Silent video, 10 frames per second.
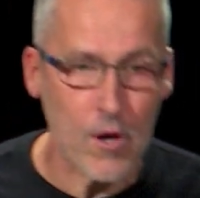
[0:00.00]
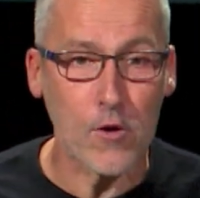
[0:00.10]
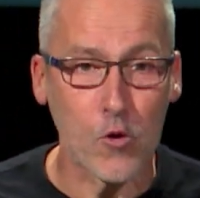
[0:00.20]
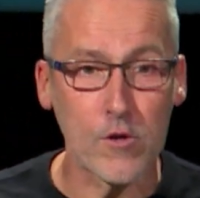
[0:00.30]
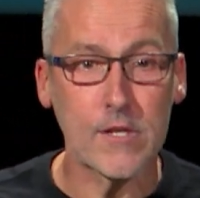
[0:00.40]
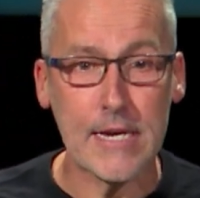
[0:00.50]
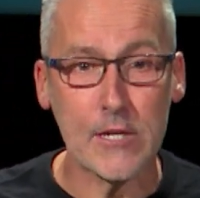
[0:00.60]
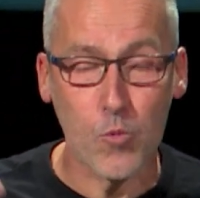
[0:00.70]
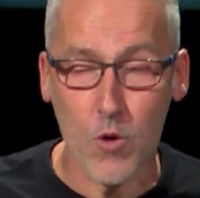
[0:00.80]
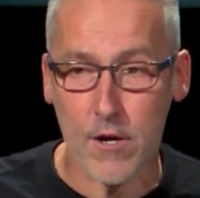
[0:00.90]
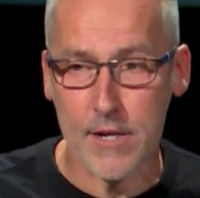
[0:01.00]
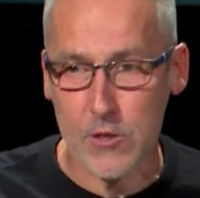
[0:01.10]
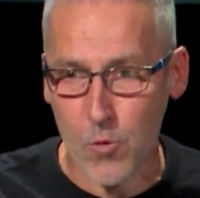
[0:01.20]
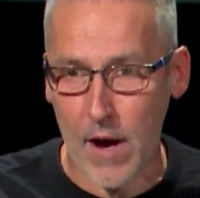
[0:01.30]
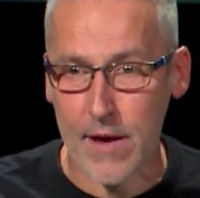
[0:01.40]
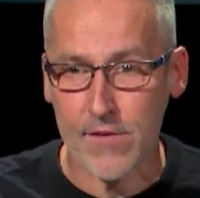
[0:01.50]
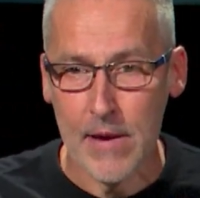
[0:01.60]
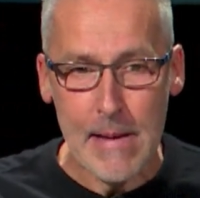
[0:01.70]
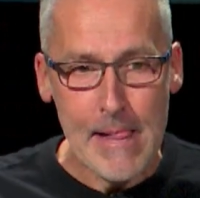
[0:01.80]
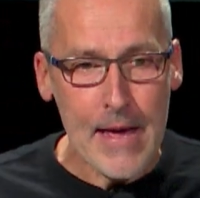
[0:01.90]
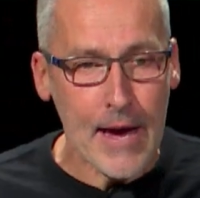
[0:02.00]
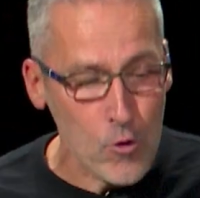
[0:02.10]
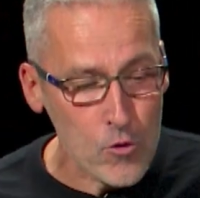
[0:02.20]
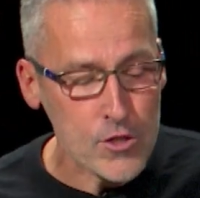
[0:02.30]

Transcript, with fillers: right? According to his word and his ways. And